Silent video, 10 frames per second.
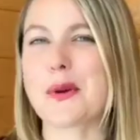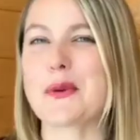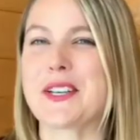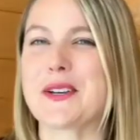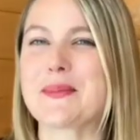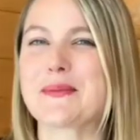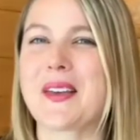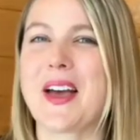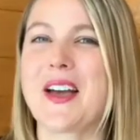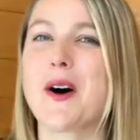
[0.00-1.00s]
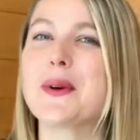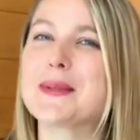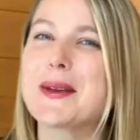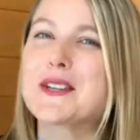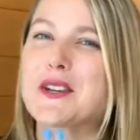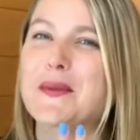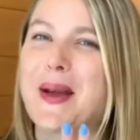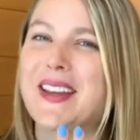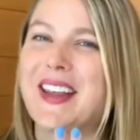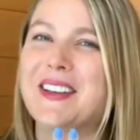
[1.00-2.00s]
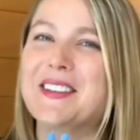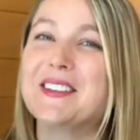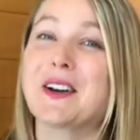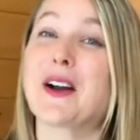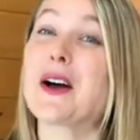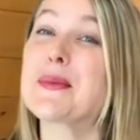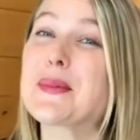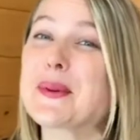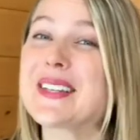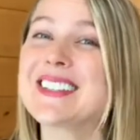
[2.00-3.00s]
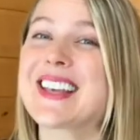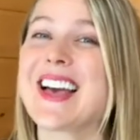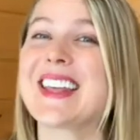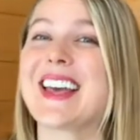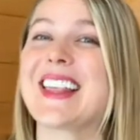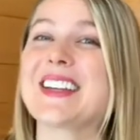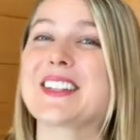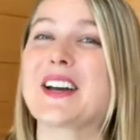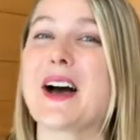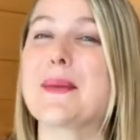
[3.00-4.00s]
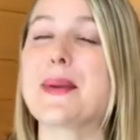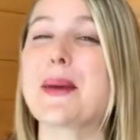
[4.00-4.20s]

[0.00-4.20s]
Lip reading: Pro tip, I always make sure my nails are on point, and I like to gob